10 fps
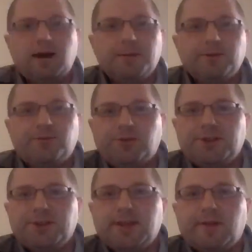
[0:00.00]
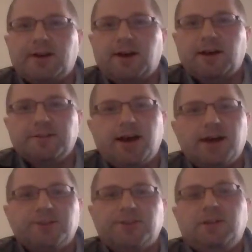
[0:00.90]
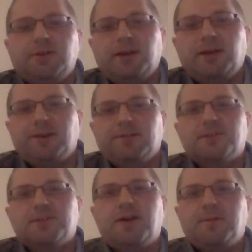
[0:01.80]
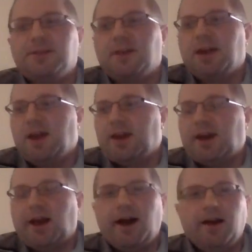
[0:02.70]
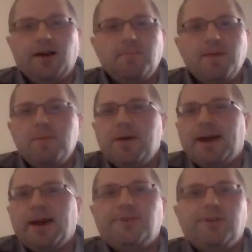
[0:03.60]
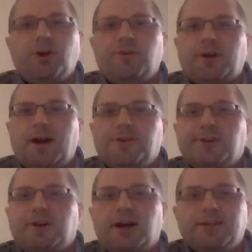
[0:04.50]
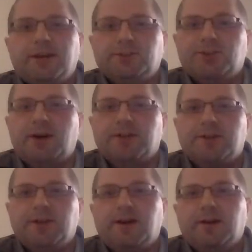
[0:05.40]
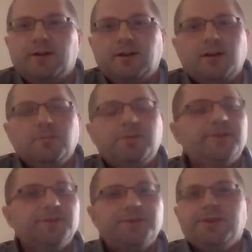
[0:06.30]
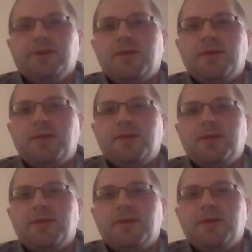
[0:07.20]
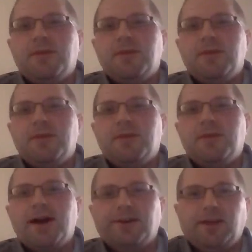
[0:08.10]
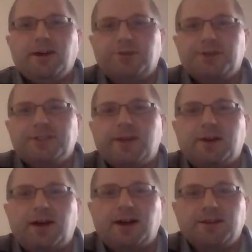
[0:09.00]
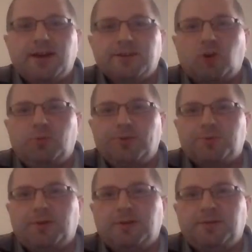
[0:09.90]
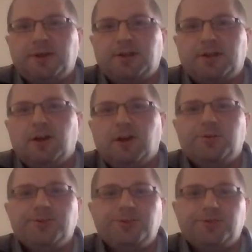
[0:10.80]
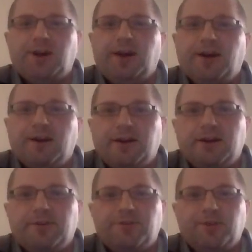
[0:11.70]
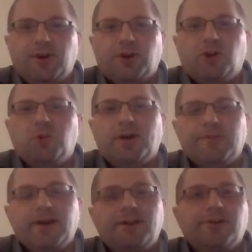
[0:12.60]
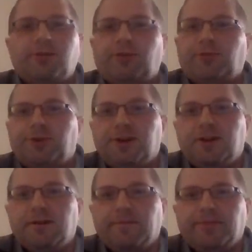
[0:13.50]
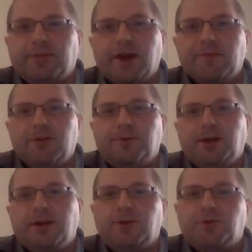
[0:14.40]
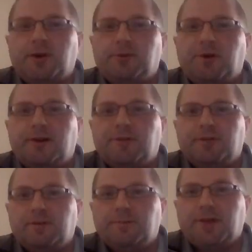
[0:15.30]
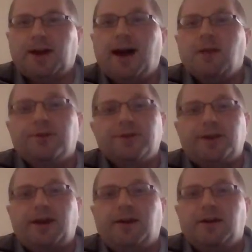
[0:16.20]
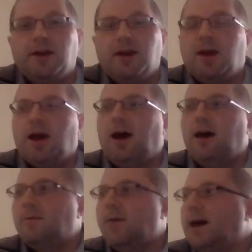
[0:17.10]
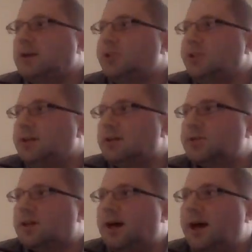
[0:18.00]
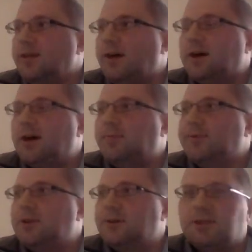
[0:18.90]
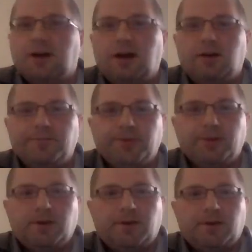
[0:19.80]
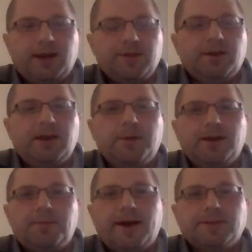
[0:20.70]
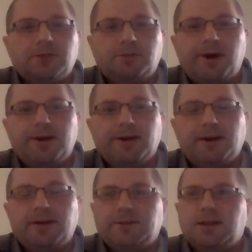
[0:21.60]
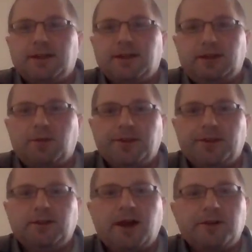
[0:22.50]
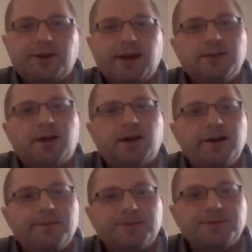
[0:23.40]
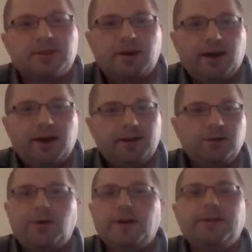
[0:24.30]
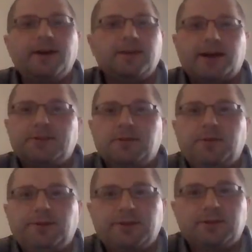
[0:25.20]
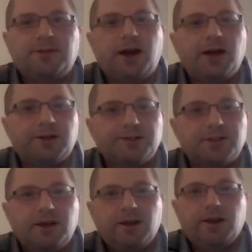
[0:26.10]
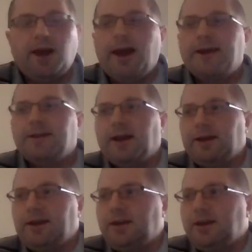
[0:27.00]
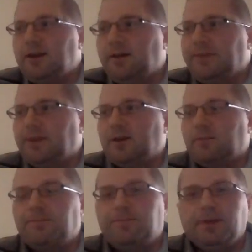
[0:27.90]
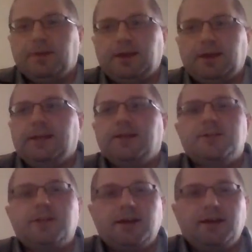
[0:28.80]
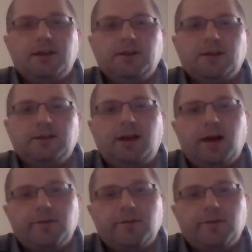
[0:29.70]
up to 47 contests, you know what I mean? So I mean, maybe I entered over 100 contests throughout the year, but does it really matter? Like, can you imagine winning 47 contests, almost one a week? Would you care if you might have entered 3 every week and you won one of them? Like, I wouldn't care. Actually, there's a guy a couple years ago, and he might have passed away. It said that he won the lottery 8 times, and he won like tens of millions of dollars. And he didn't say he did law of